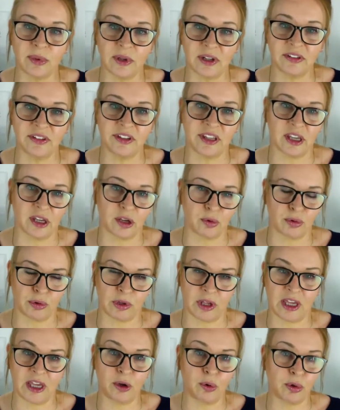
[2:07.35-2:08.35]
building
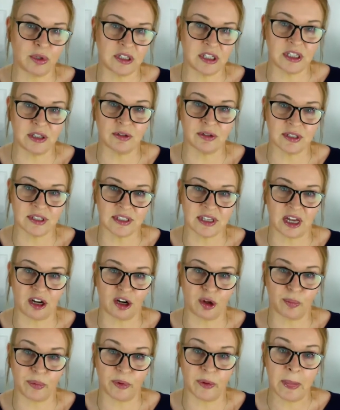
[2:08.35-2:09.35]
equity in a
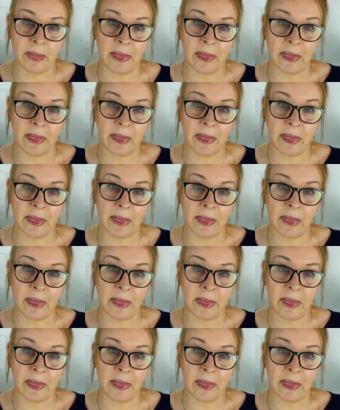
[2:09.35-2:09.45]
startup.